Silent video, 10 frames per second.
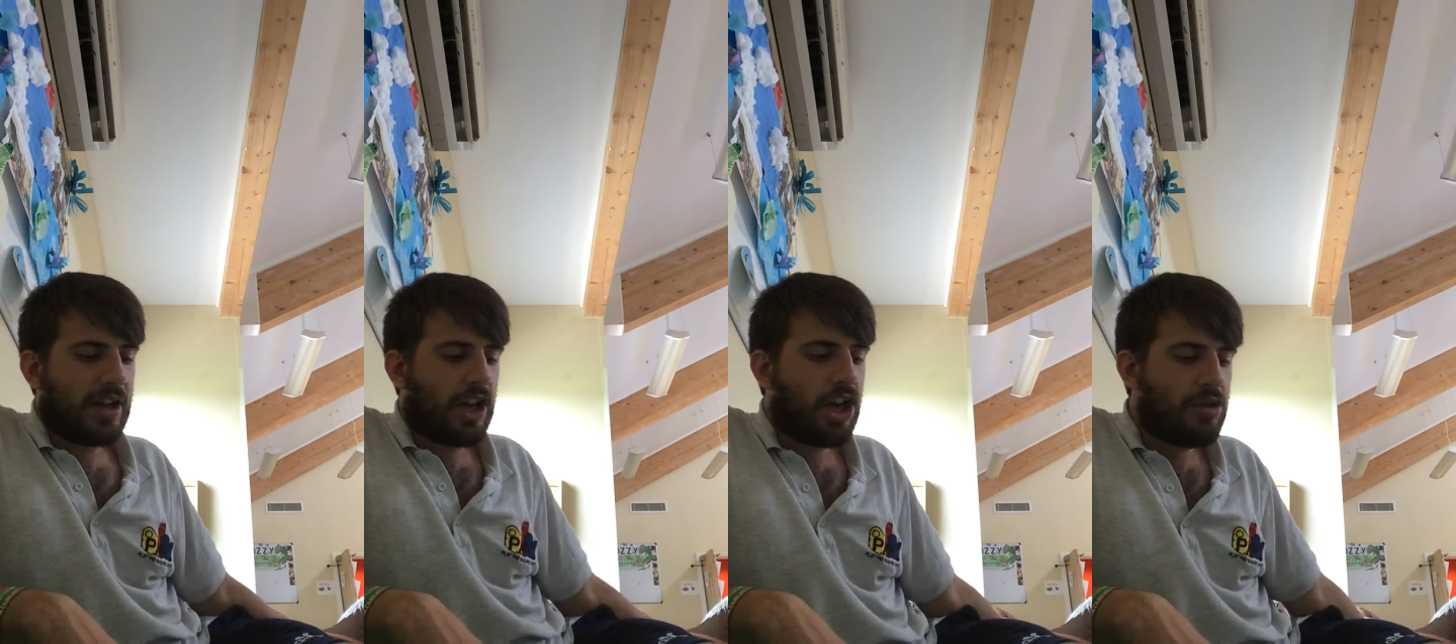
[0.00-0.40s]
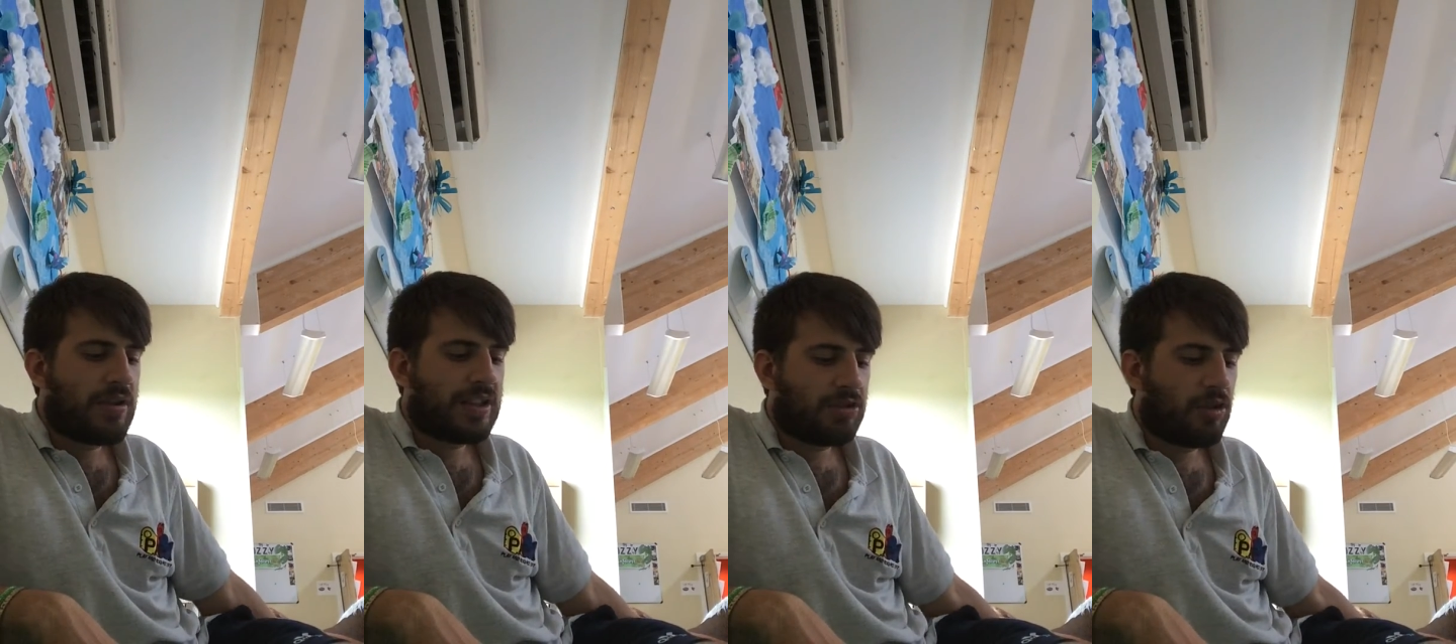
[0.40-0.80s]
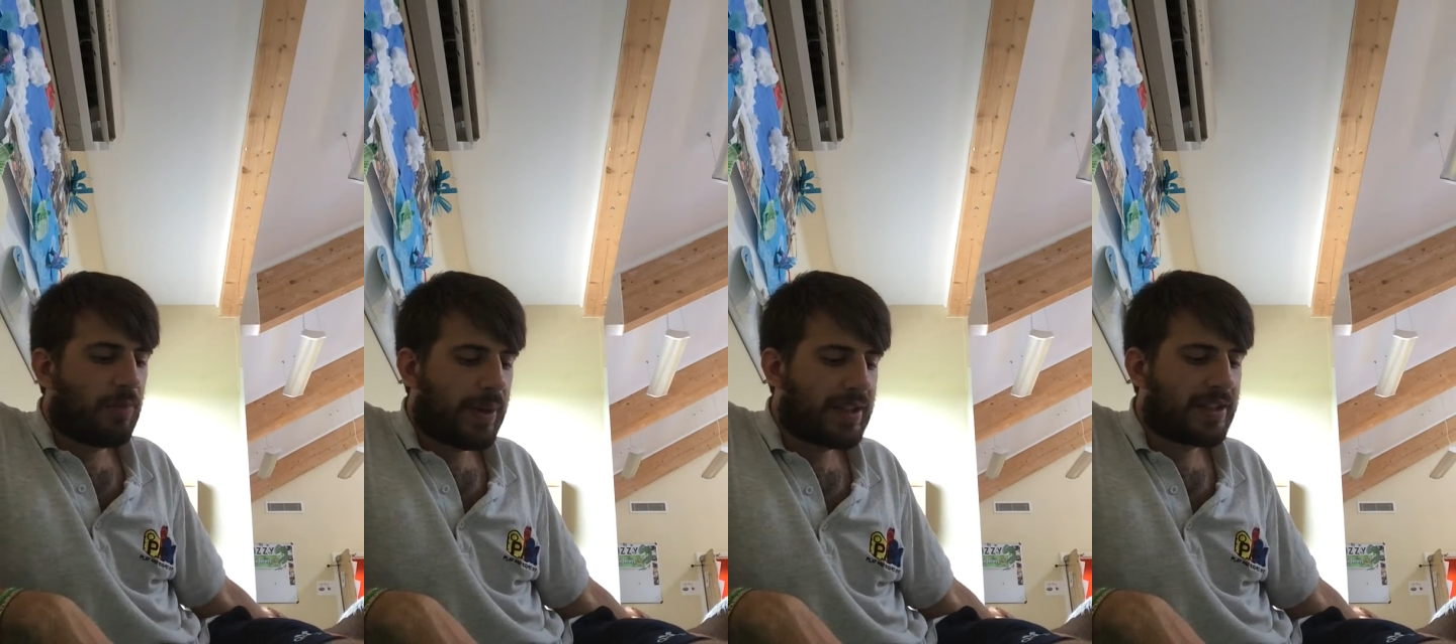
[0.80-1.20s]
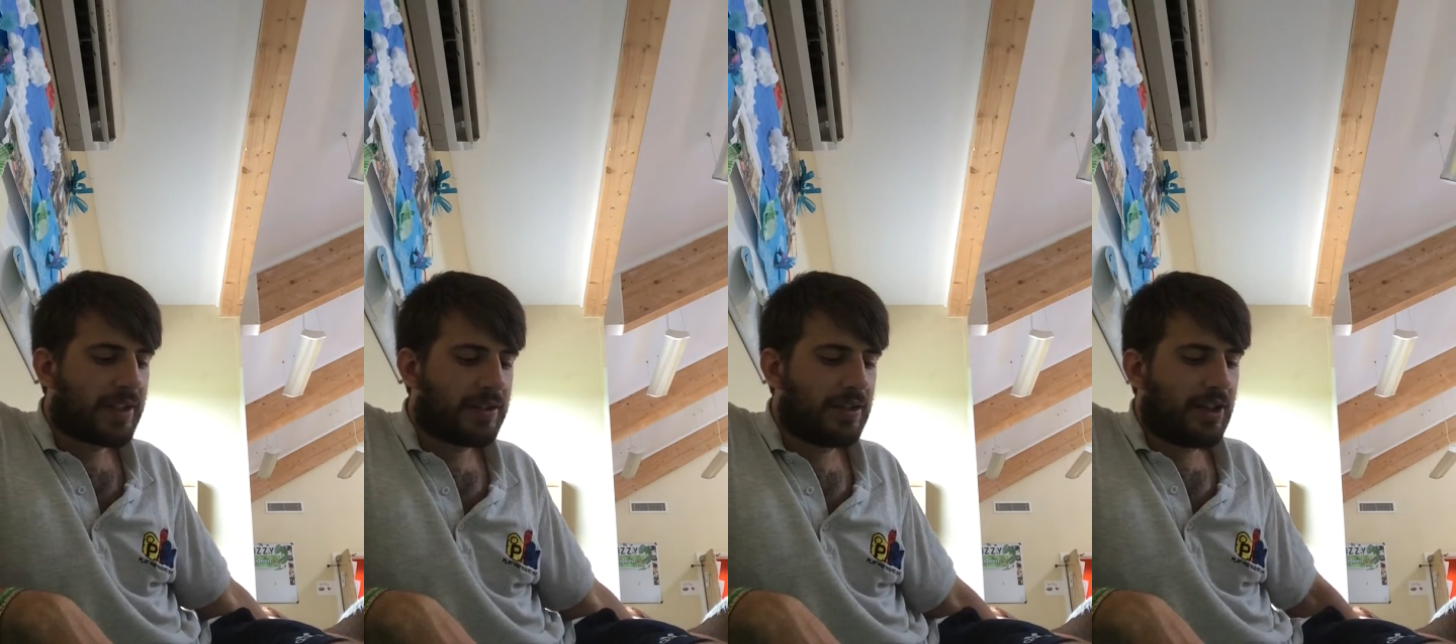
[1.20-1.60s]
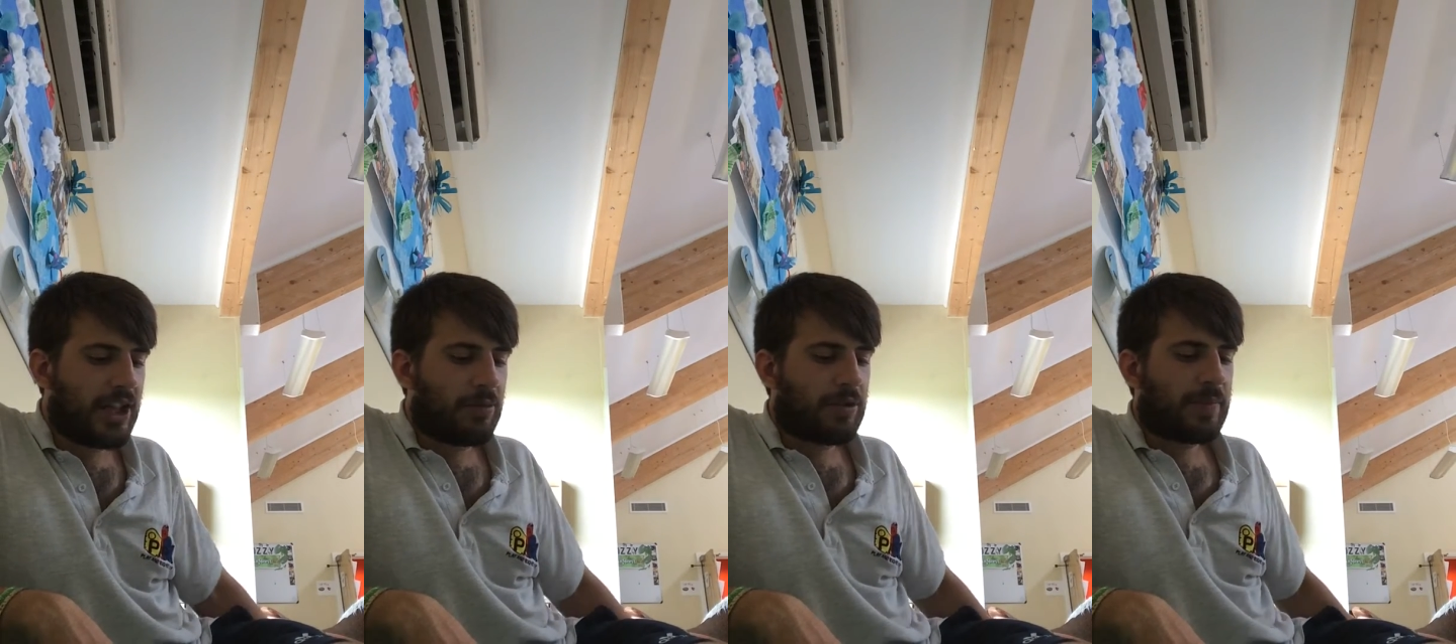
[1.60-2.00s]
who, in your opinion,
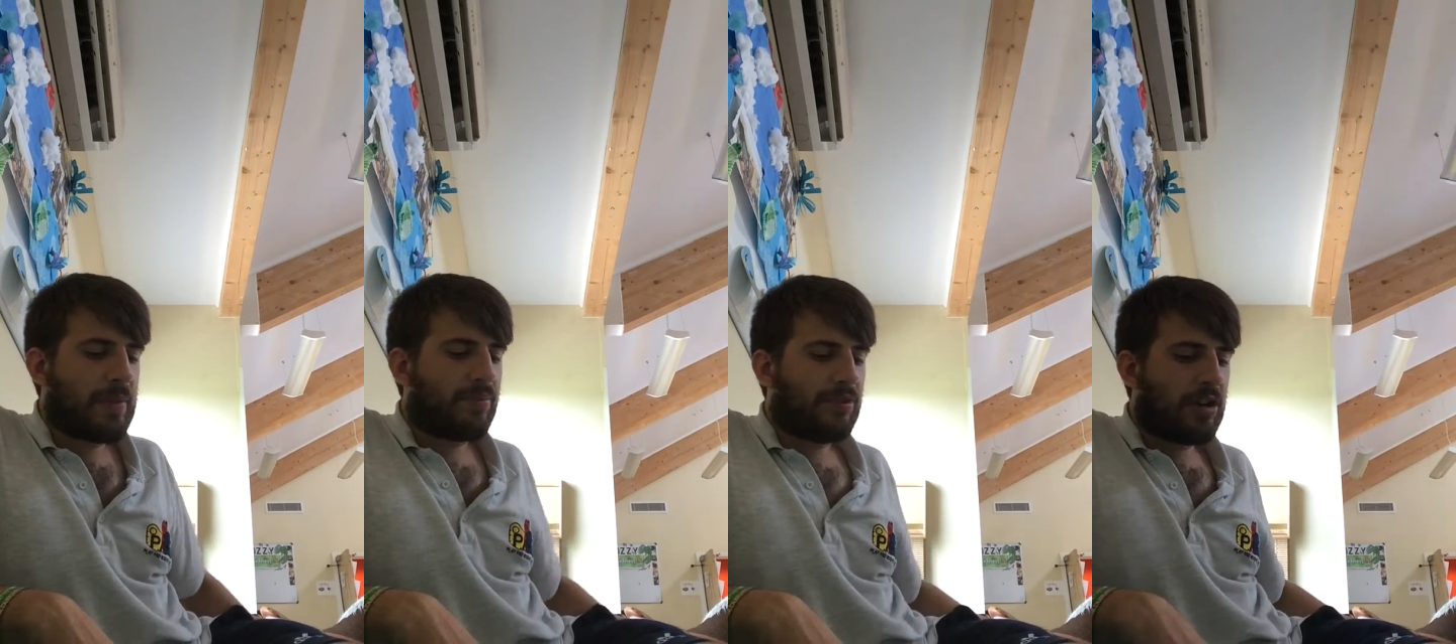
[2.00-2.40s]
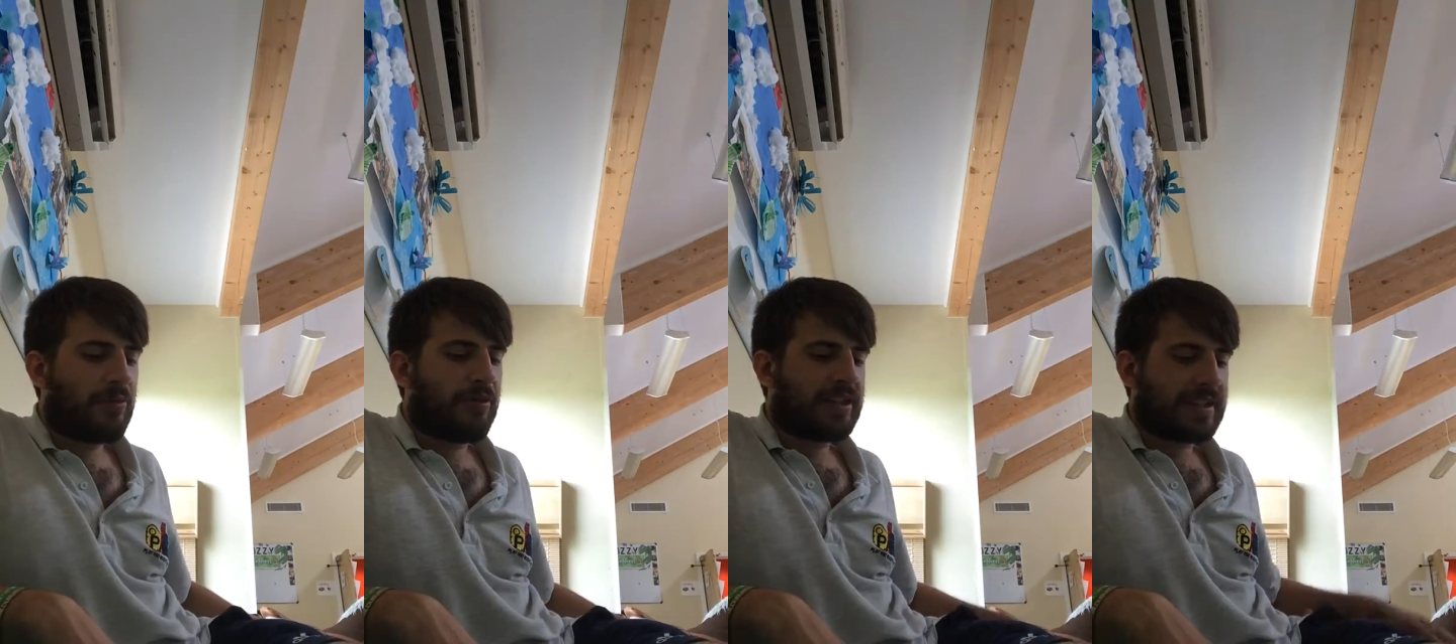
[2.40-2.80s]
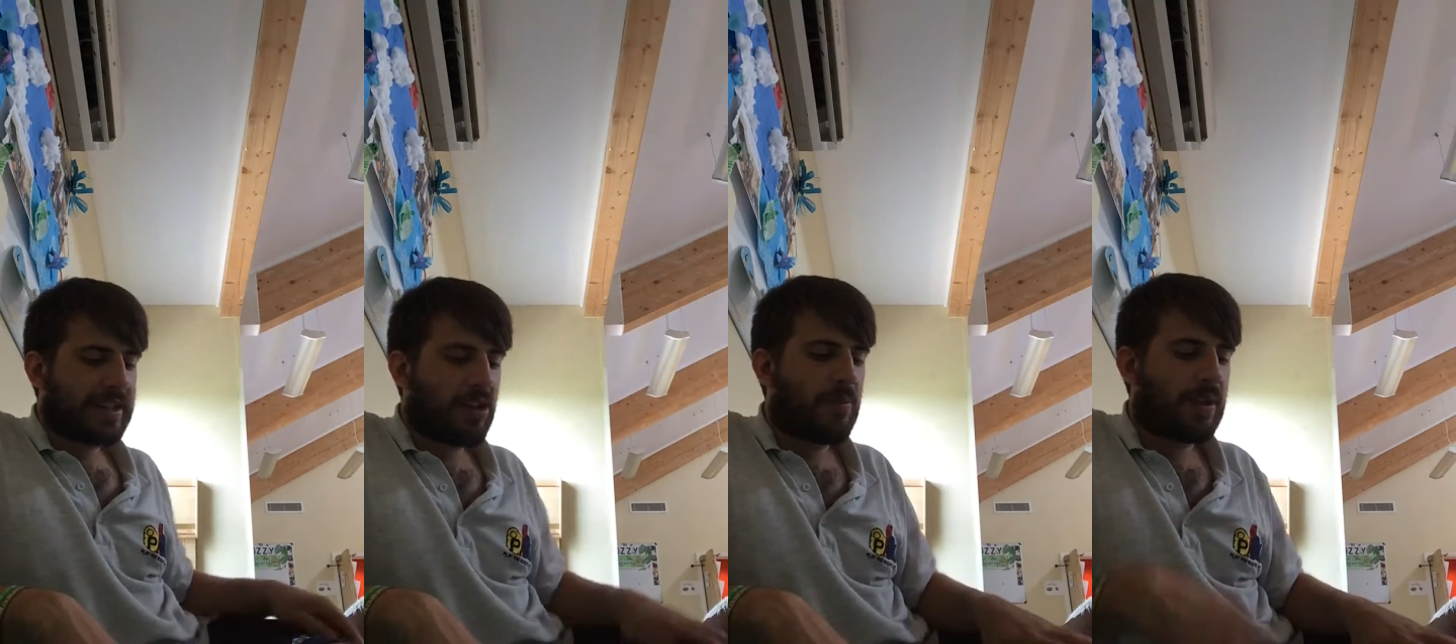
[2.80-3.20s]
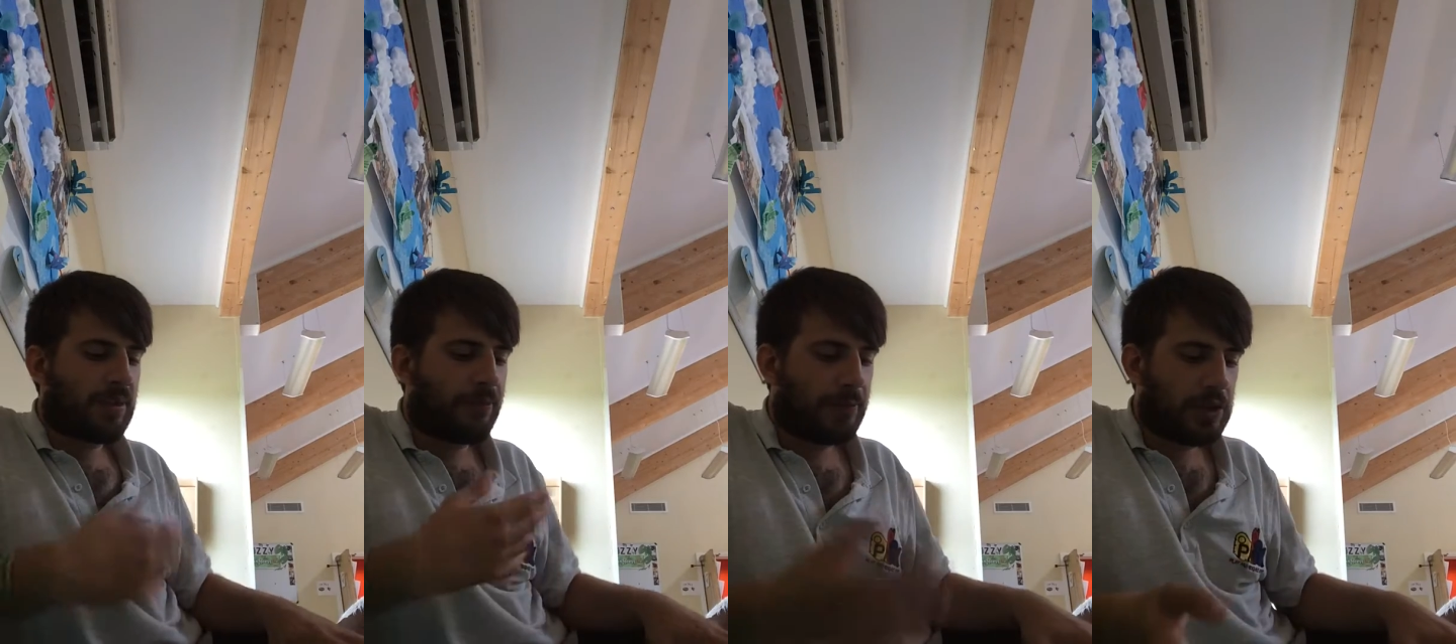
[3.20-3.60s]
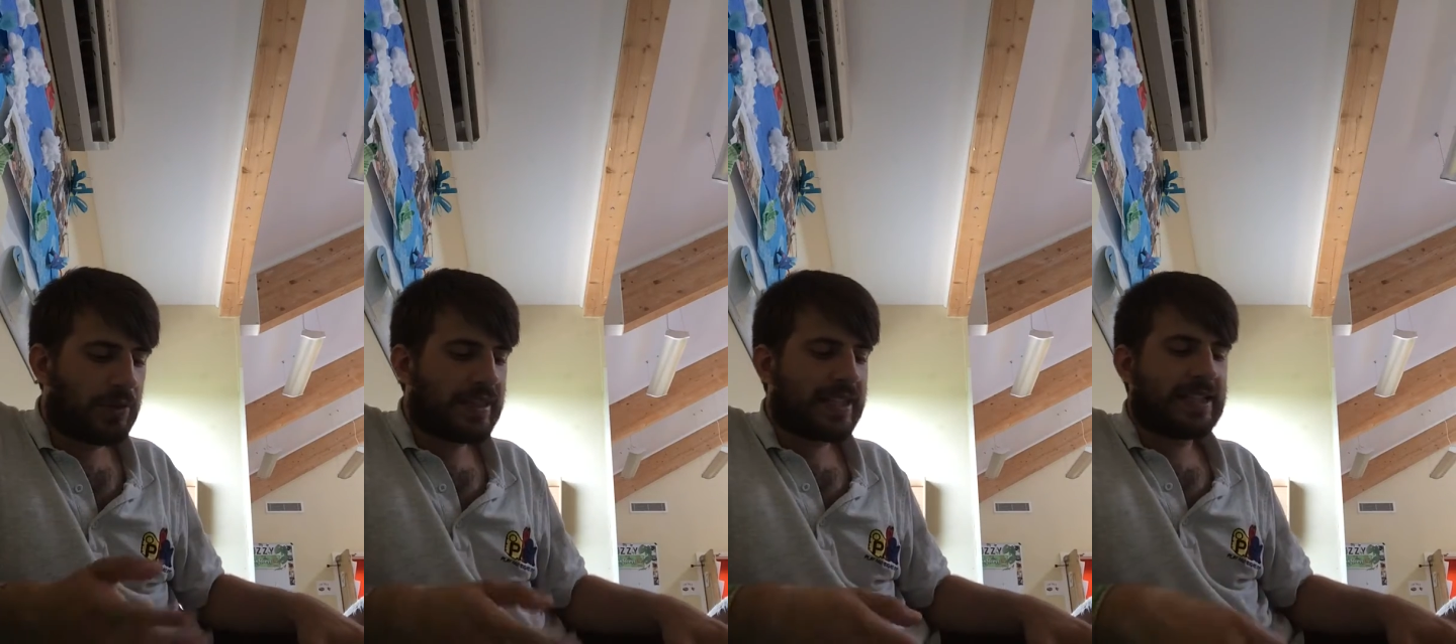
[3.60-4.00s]
would it be appropriate to tell about the
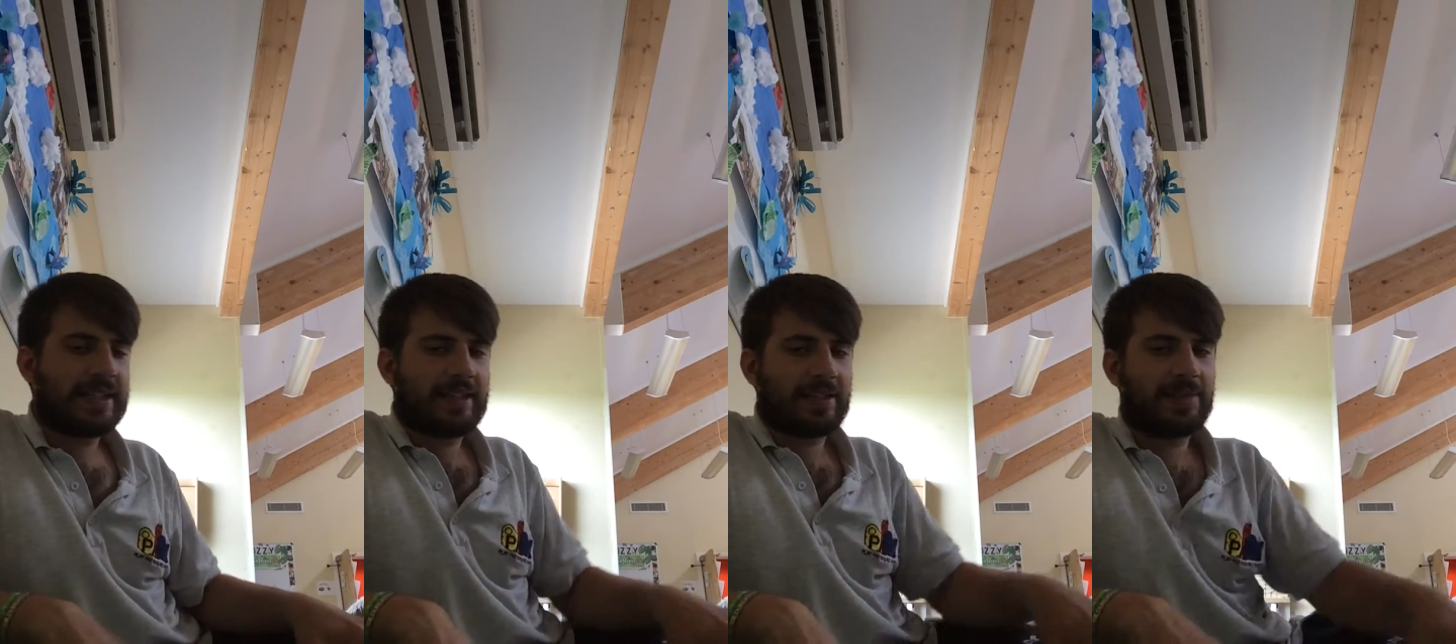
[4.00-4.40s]
following details?